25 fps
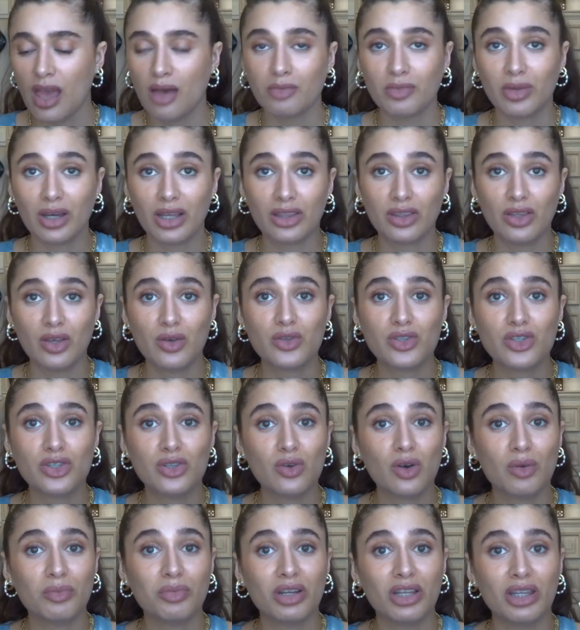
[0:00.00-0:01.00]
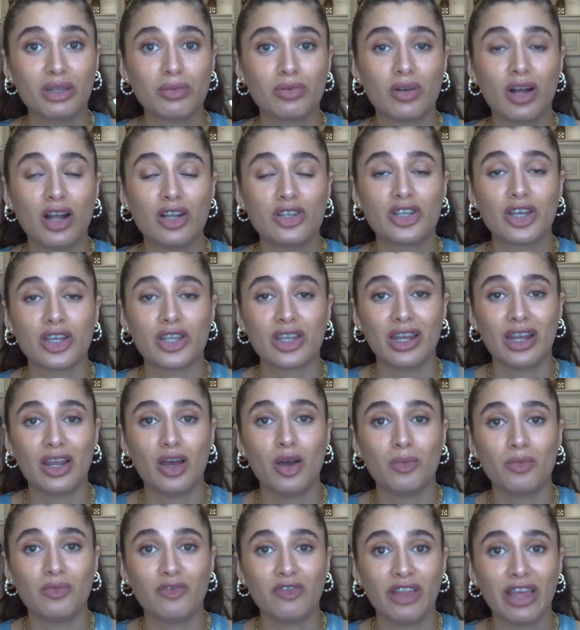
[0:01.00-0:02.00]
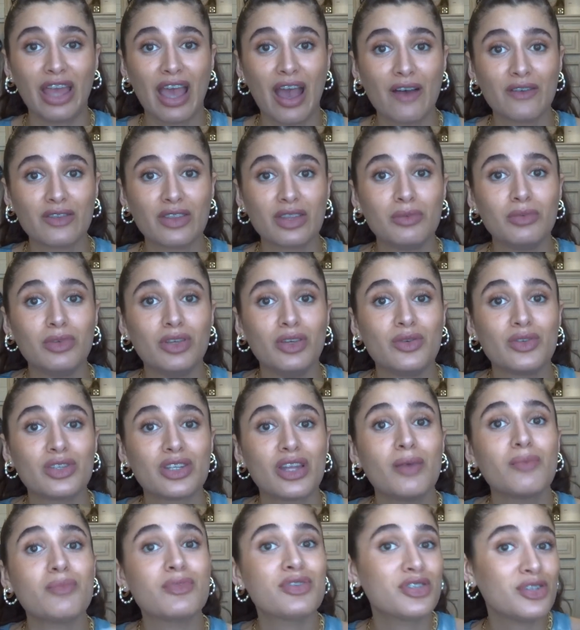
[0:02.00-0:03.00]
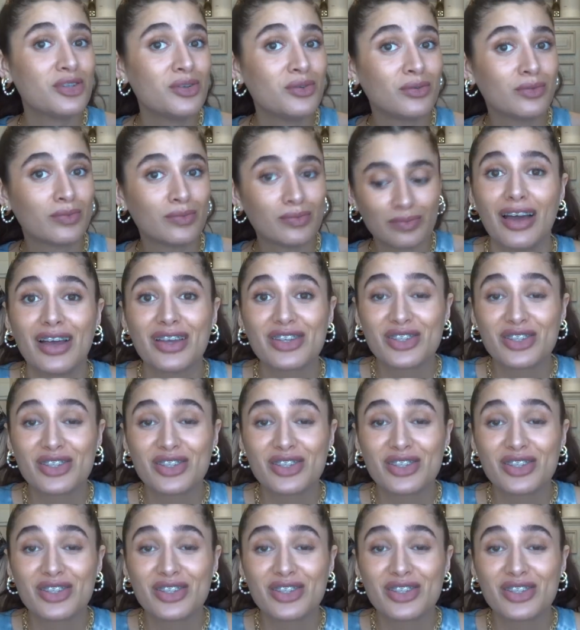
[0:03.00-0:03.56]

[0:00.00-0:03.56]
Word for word: But those two I'll put in the project and hopefully have them used up soon.